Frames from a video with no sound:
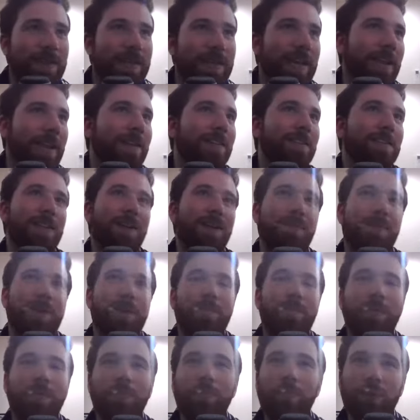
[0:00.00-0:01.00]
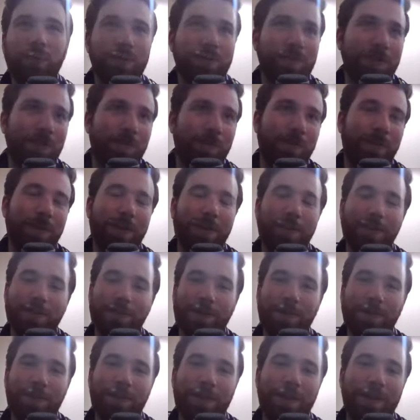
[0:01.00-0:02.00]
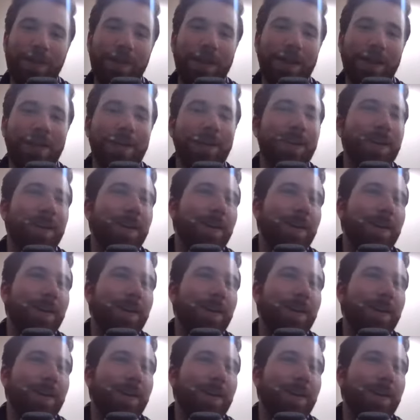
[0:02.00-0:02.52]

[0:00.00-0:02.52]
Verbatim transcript: get his name on a billboard somewhere or something. Like,